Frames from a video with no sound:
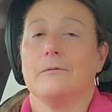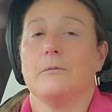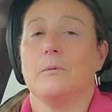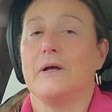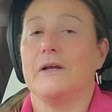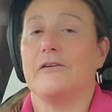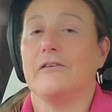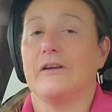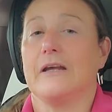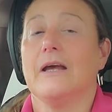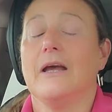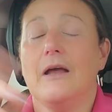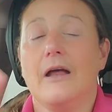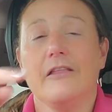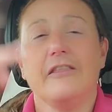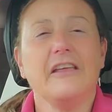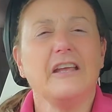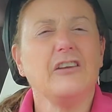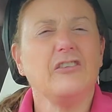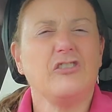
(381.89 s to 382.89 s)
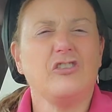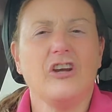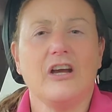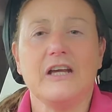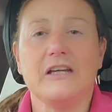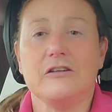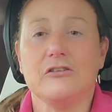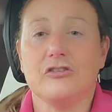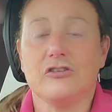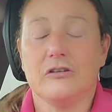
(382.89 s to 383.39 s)
Wait and see. Things
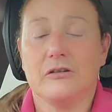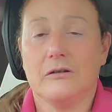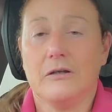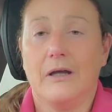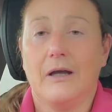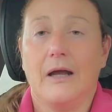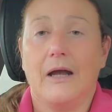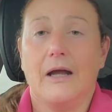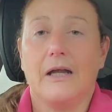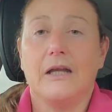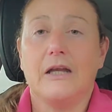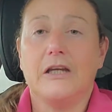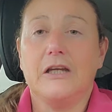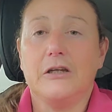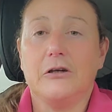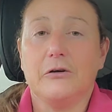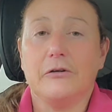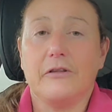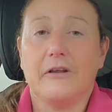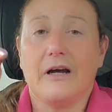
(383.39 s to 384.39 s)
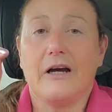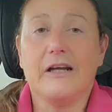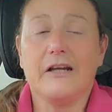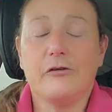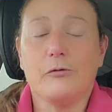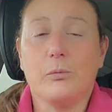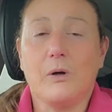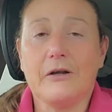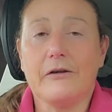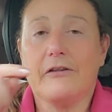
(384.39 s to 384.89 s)
change. You know, that
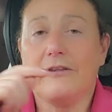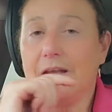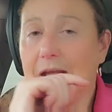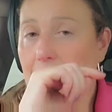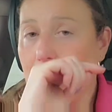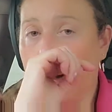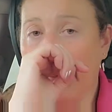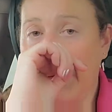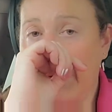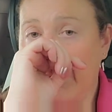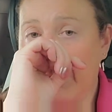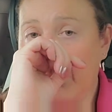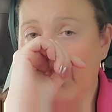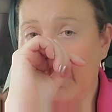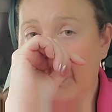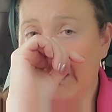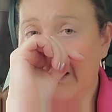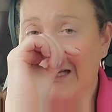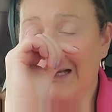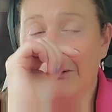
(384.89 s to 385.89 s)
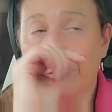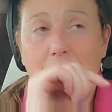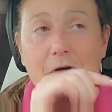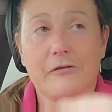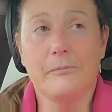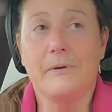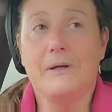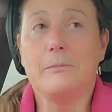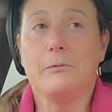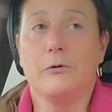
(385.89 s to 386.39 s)
is one thing about working
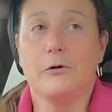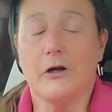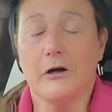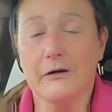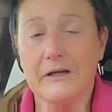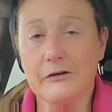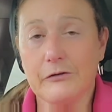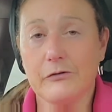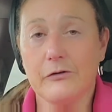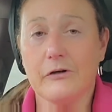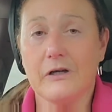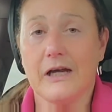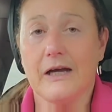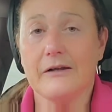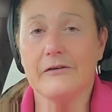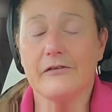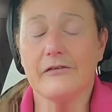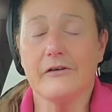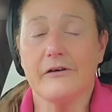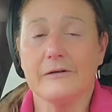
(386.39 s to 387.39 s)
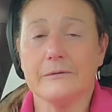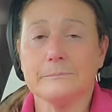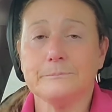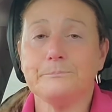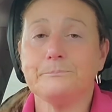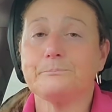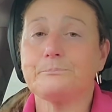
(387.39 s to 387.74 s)
with people going through cancer.